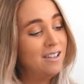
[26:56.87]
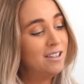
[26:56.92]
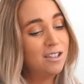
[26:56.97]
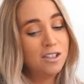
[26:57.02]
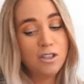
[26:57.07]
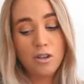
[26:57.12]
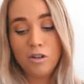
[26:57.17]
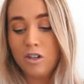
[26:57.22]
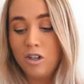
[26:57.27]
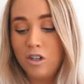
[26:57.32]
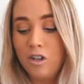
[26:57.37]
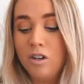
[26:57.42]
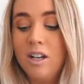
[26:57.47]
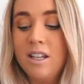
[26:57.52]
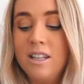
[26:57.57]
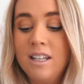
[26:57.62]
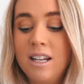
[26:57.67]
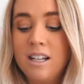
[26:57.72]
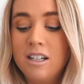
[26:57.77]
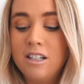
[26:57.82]
so cute
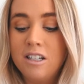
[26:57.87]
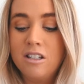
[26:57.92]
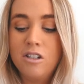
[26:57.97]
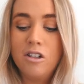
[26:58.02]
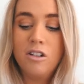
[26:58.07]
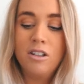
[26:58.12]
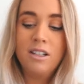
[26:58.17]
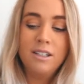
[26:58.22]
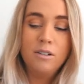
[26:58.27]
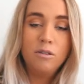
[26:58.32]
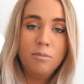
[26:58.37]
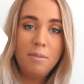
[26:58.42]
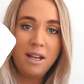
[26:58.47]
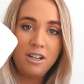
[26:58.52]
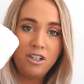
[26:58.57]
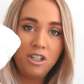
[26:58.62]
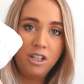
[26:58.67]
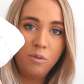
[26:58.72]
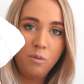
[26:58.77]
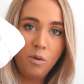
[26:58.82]
and then I just got little
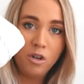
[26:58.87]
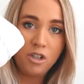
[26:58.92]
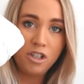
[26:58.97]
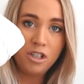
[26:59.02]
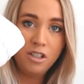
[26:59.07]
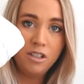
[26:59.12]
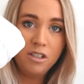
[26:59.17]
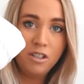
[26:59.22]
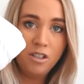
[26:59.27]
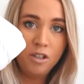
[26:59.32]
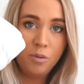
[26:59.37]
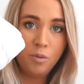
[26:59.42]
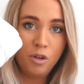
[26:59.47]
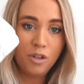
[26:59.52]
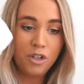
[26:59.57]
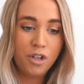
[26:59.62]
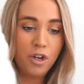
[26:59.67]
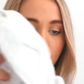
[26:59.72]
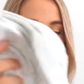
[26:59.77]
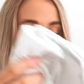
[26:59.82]
matching washers to
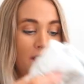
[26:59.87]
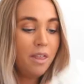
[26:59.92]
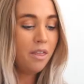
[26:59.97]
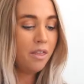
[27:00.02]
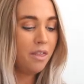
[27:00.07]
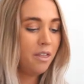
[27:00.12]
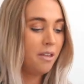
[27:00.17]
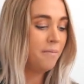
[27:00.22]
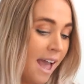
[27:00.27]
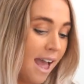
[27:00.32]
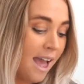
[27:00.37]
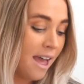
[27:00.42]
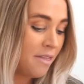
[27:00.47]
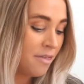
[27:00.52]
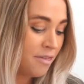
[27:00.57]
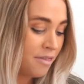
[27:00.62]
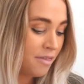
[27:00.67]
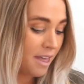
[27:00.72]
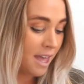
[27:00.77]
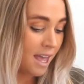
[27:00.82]
wash her with
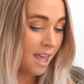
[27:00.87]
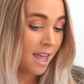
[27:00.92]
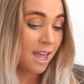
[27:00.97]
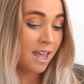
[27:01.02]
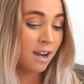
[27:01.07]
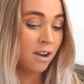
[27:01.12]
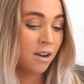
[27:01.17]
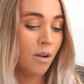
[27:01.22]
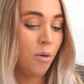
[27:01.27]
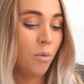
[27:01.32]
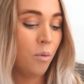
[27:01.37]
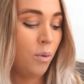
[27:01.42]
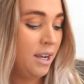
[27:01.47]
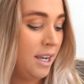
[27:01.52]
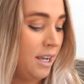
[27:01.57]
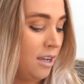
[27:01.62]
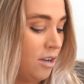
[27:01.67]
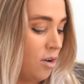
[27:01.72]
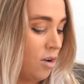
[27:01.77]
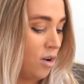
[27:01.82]
and then
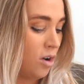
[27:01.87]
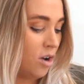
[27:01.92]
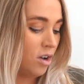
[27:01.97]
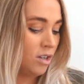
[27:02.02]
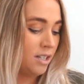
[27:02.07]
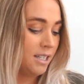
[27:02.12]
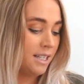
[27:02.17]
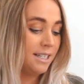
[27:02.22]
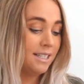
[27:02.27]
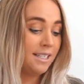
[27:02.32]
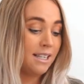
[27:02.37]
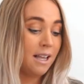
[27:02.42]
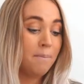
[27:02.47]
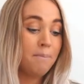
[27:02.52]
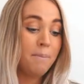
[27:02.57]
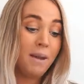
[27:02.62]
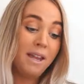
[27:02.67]
we got some